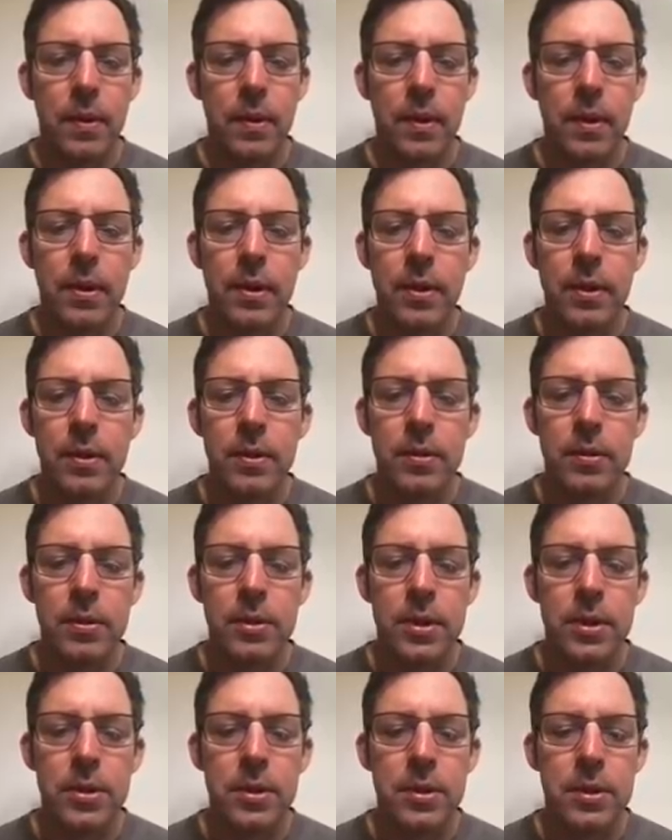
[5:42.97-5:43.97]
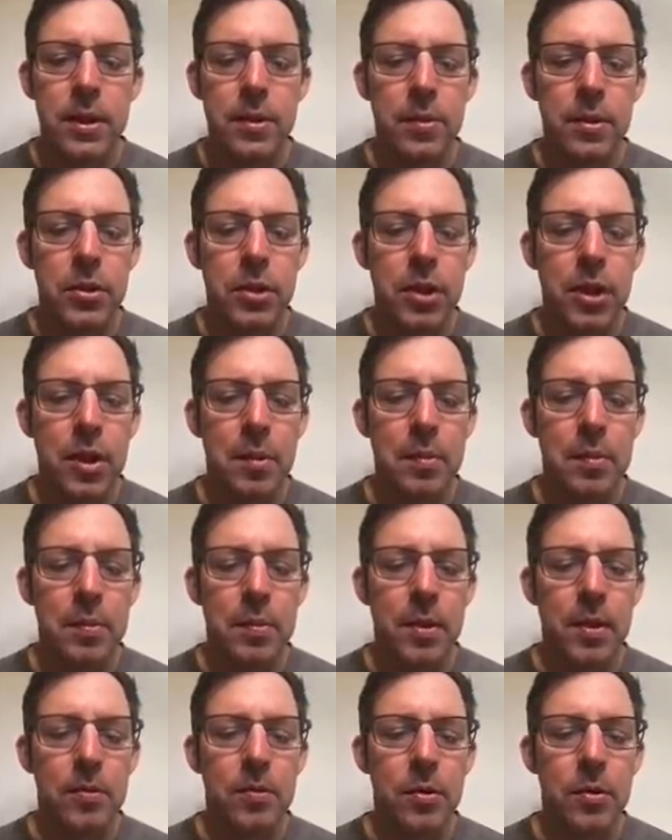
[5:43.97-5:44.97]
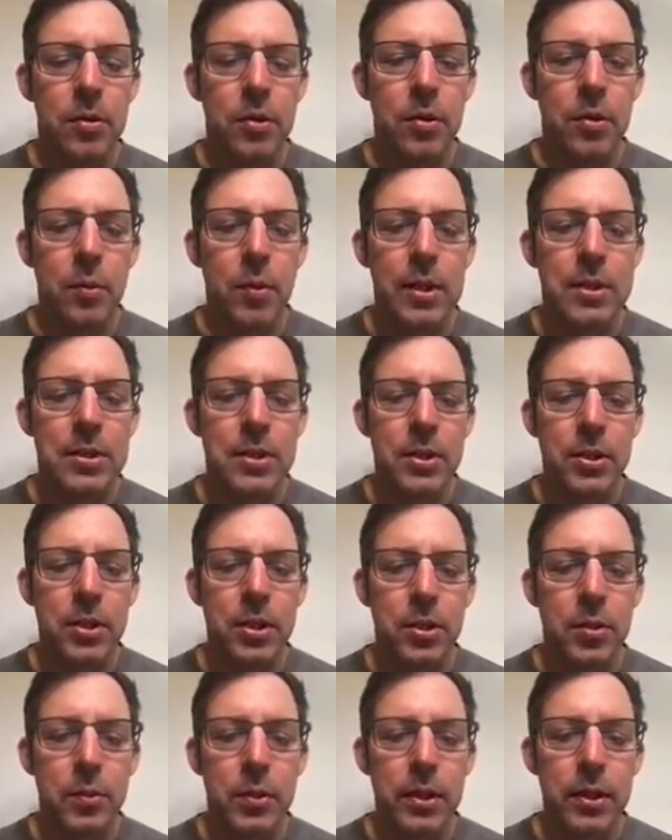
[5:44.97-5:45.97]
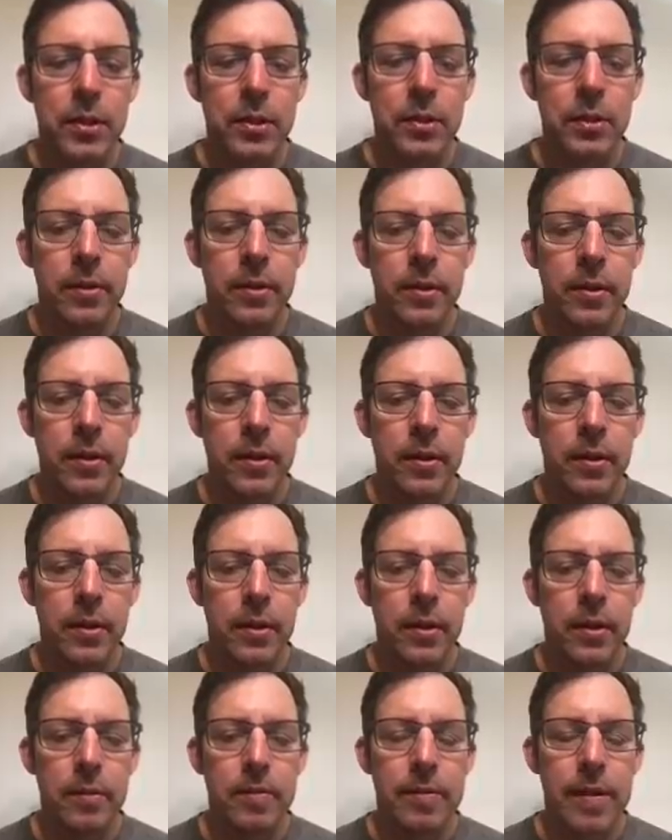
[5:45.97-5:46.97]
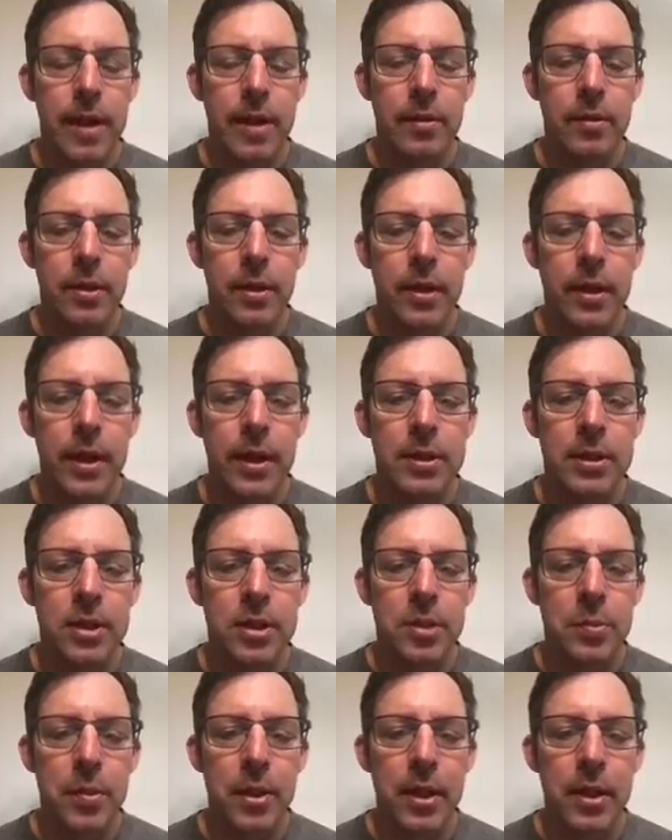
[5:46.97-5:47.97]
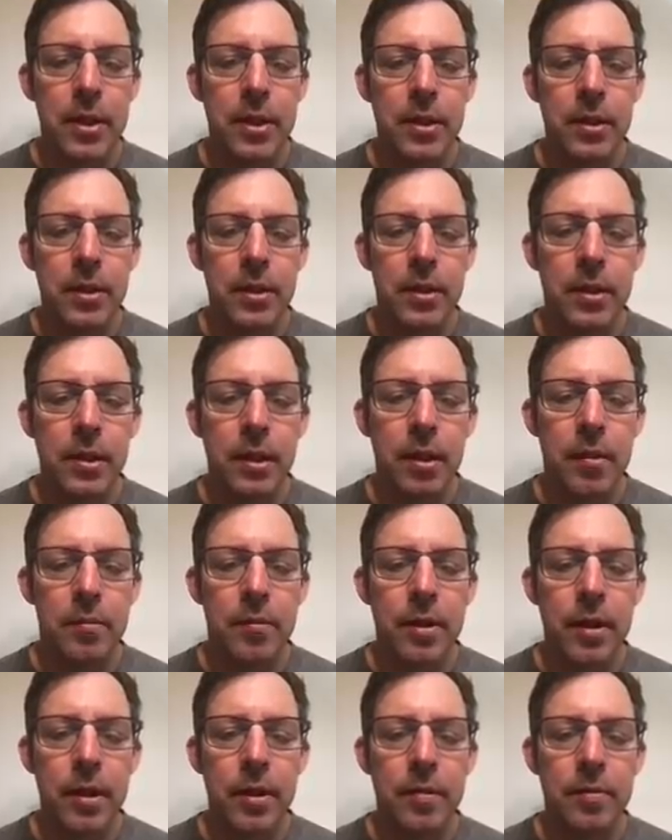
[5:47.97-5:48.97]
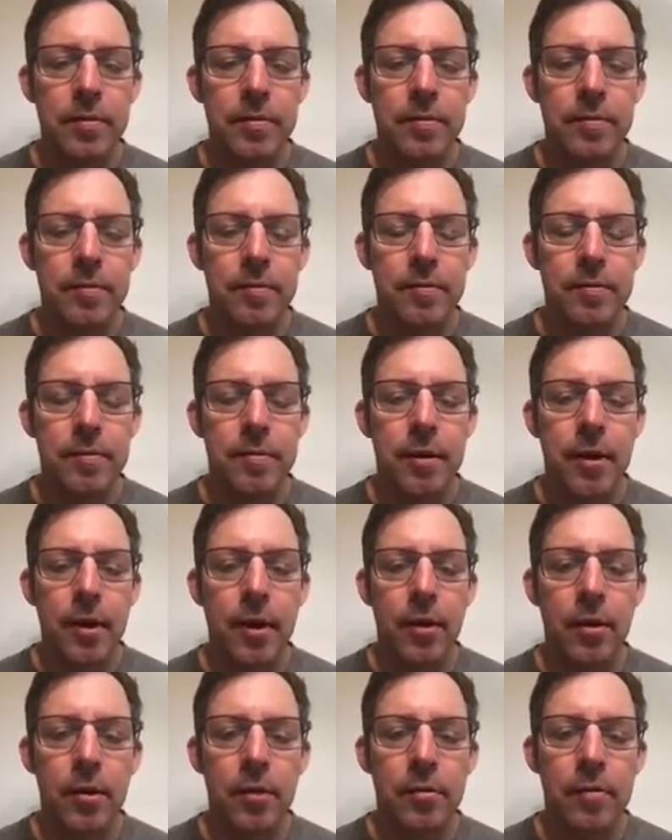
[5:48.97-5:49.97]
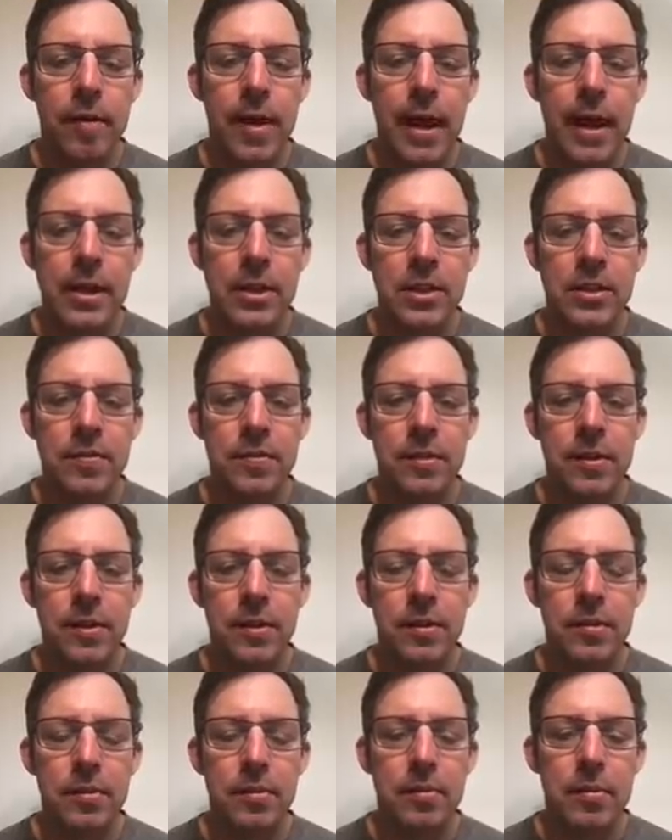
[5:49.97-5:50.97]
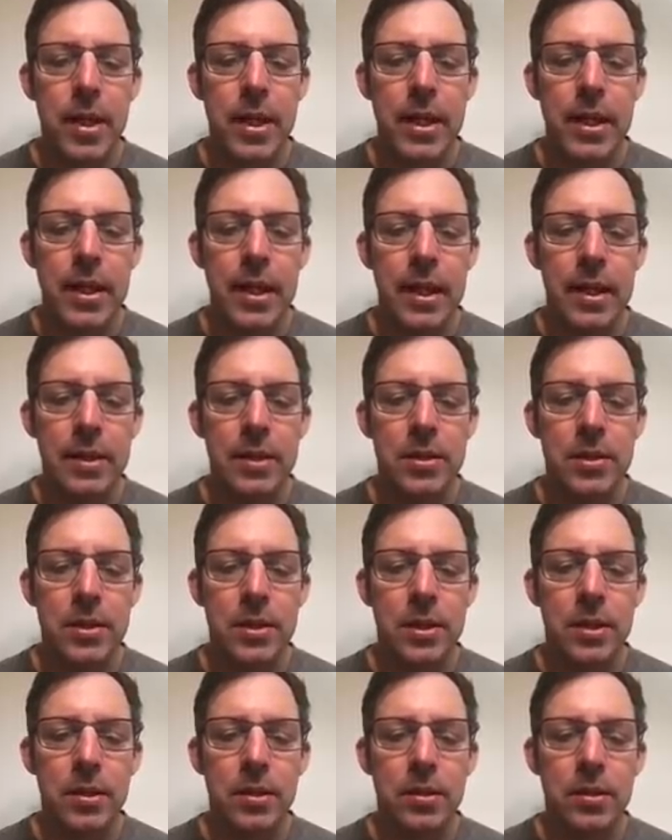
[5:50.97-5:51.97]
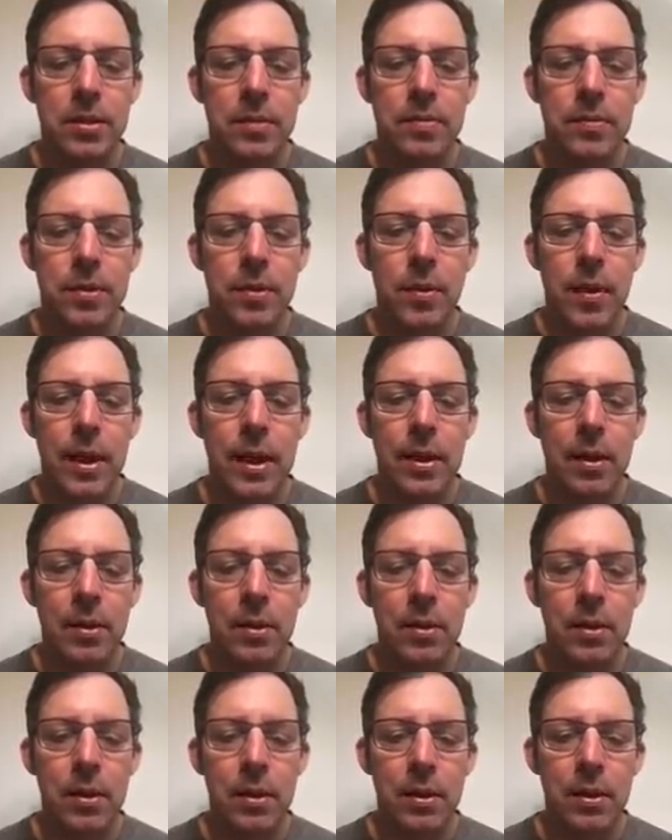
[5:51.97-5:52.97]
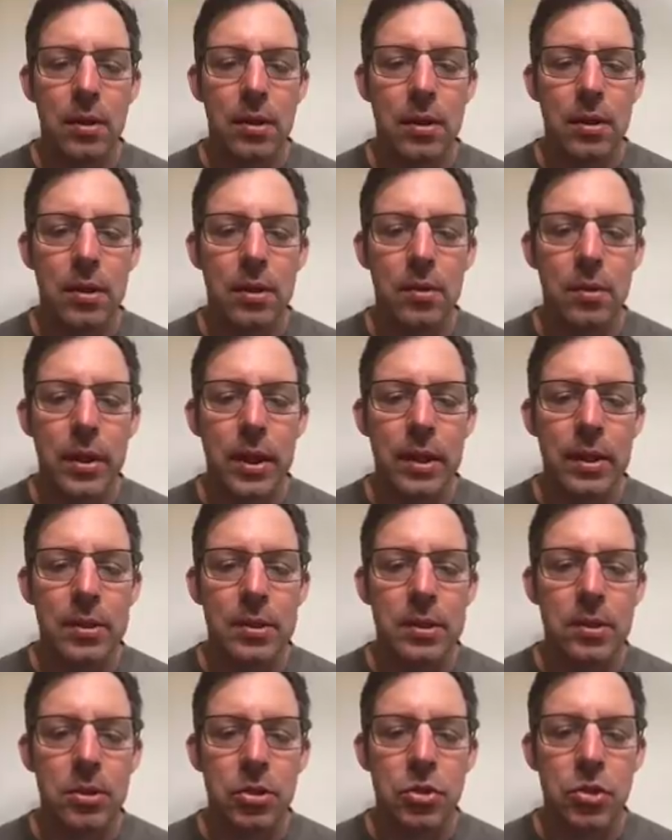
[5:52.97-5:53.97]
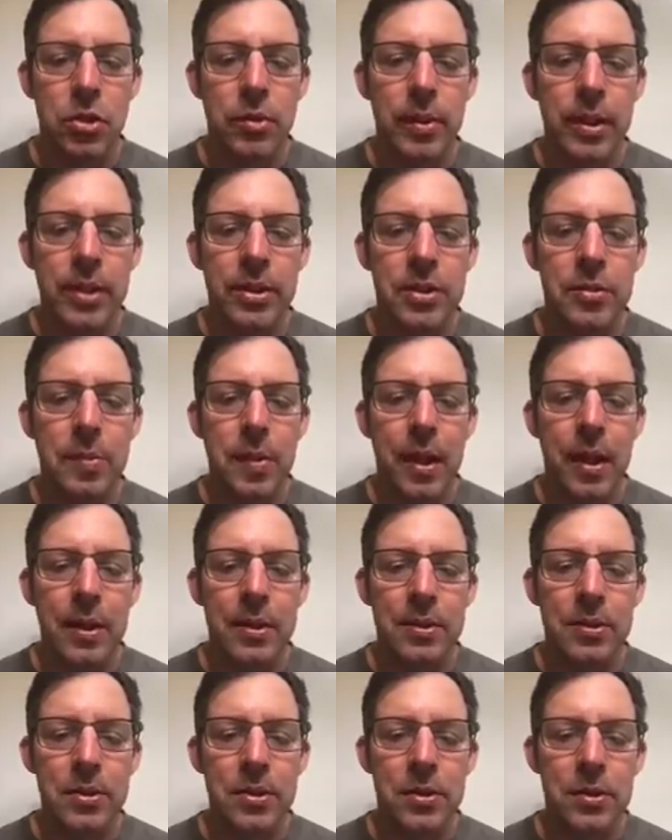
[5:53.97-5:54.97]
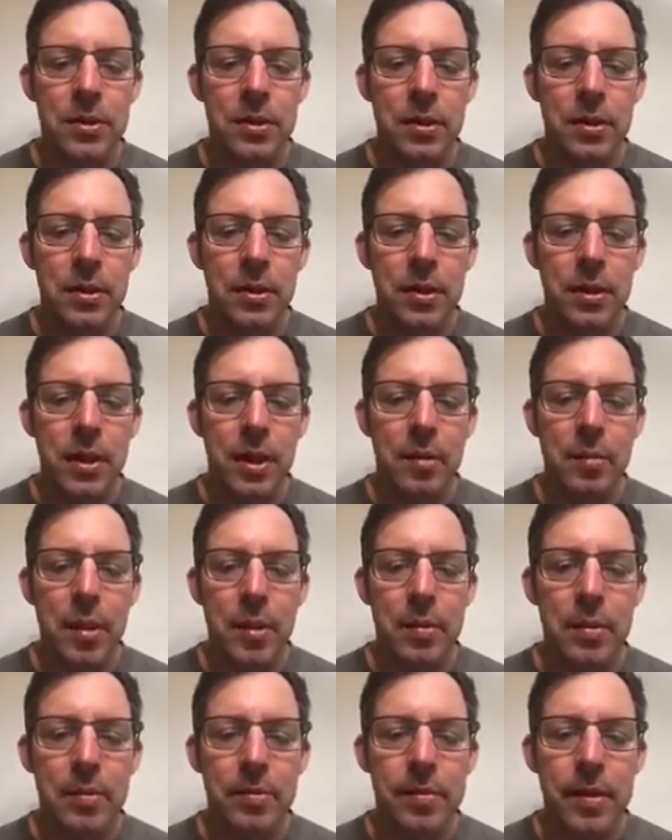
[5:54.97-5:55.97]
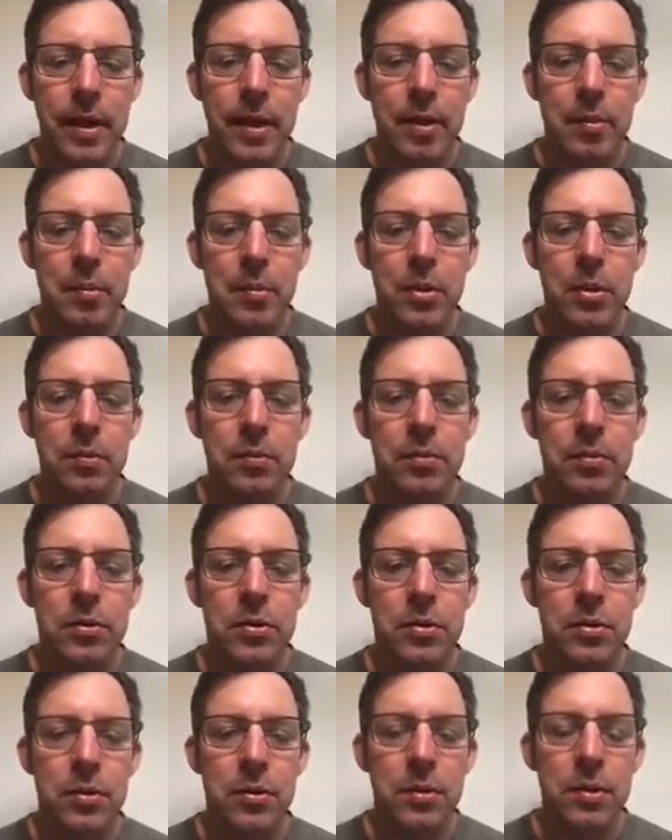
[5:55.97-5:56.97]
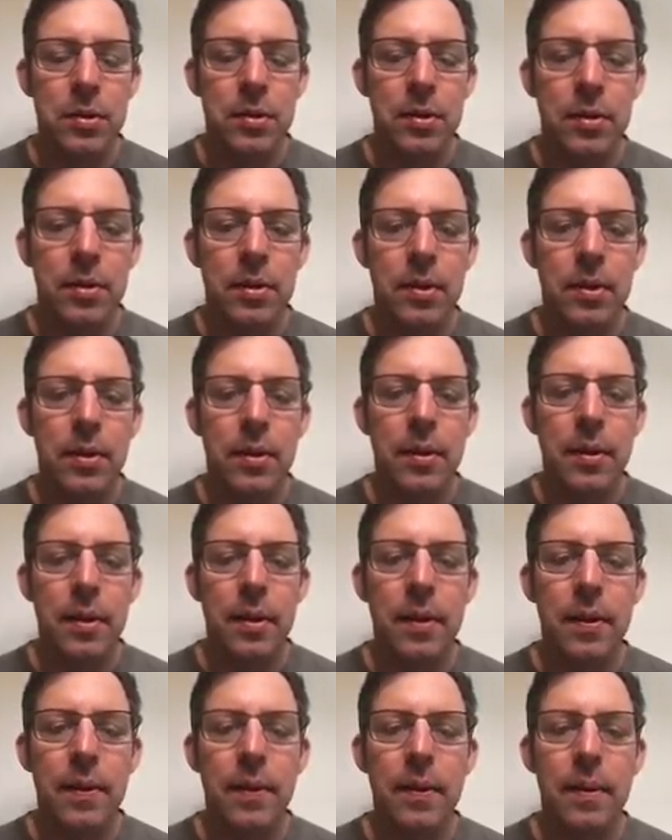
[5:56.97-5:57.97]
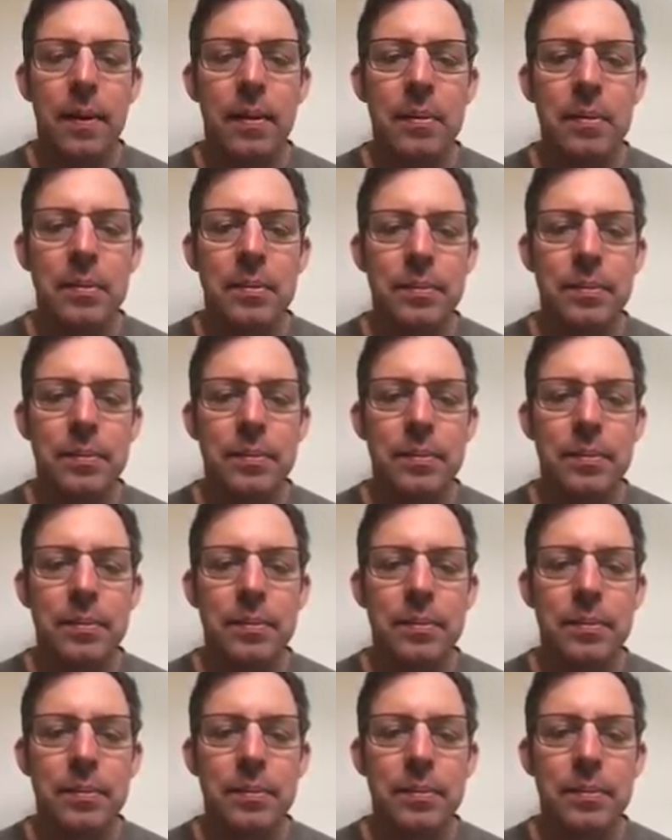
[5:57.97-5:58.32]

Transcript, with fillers: The good news is that when you come over to the west of Kirkwood here, the fire really hasn't spread here uh, very far or fast for many days. You know, for a while, you know, we're getting these little short-range spots, and maybe the fire moves. You know, um,